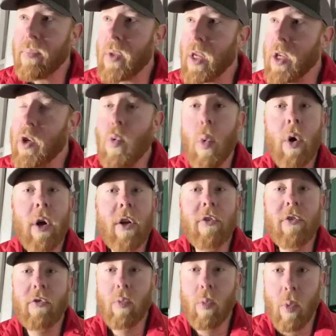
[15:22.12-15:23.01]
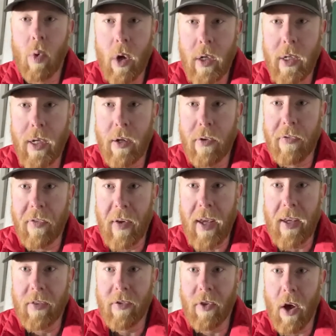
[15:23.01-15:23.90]
you want to just work your
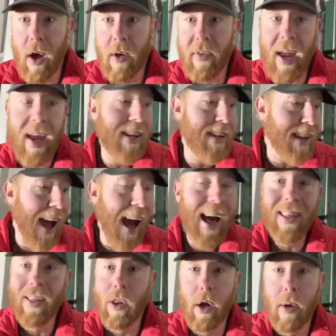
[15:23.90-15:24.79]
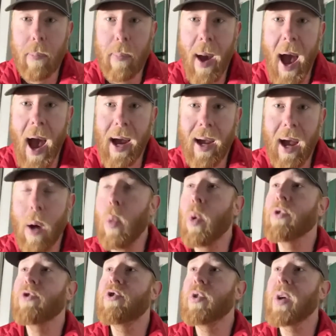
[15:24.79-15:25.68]
face off and not look back. I
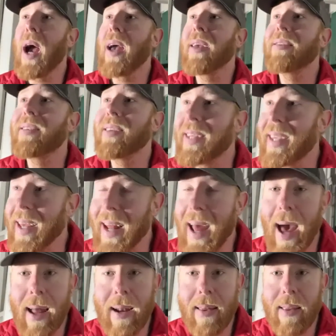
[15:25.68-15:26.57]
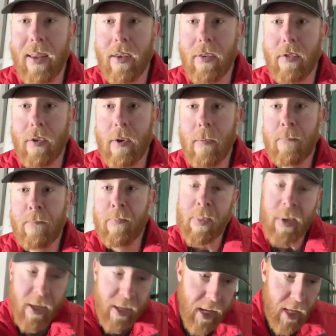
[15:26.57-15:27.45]
want you guys to get out of this.
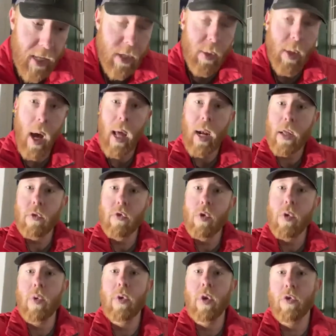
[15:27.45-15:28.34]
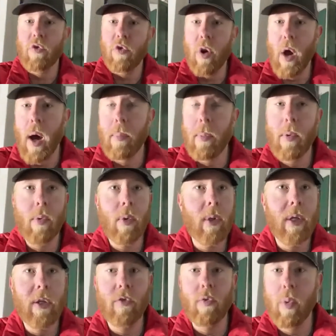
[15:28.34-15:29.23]
Again, you got to do the trauma
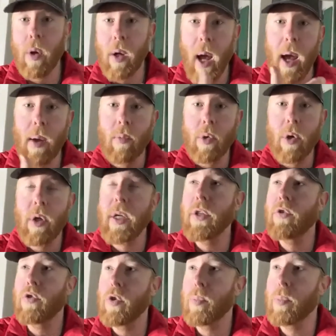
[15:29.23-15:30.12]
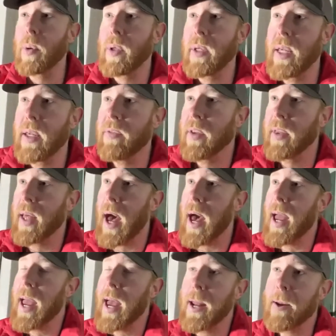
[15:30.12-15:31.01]
release work. I really do believe in
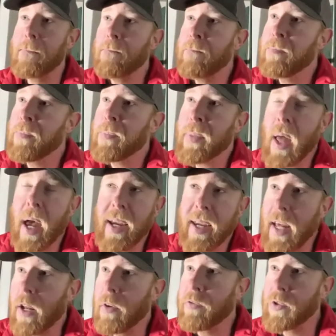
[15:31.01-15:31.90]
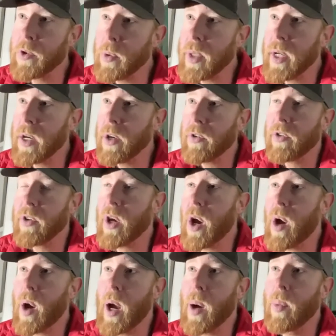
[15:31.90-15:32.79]
that. And again, a few years
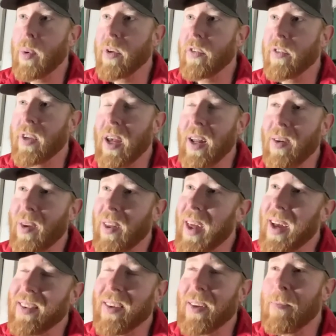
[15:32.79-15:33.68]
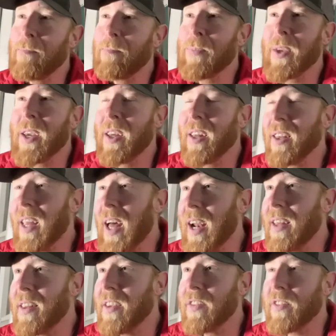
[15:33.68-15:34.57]
ago, I would have said, well, that a
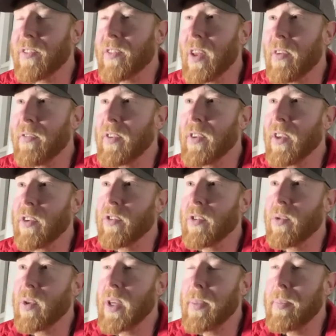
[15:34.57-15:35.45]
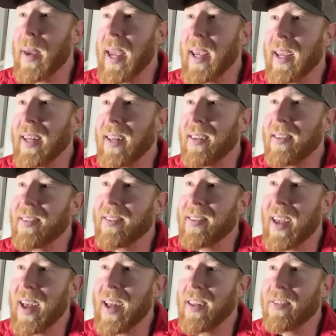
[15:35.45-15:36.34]
lot of this stuff, it doesn't really make any
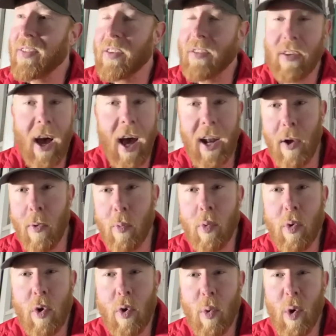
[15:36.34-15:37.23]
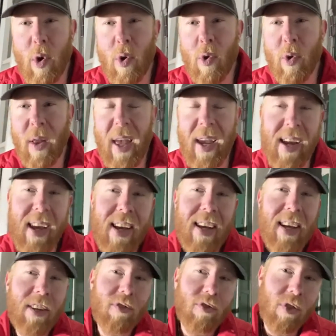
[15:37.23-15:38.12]
sense. It's kind of woo-woo, like
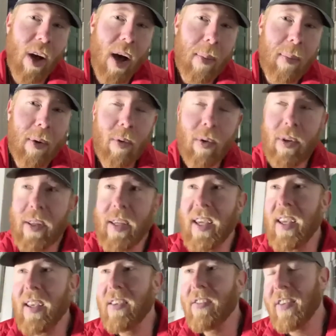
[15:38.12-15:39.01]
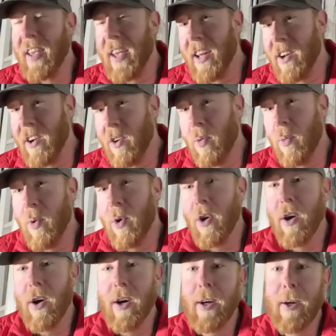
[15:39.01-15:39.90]
trauma release, inner
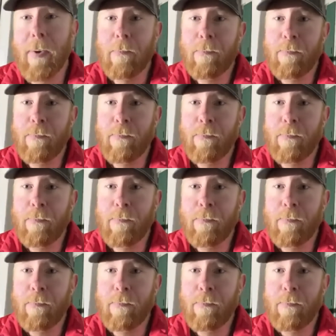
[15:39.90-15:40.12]
work,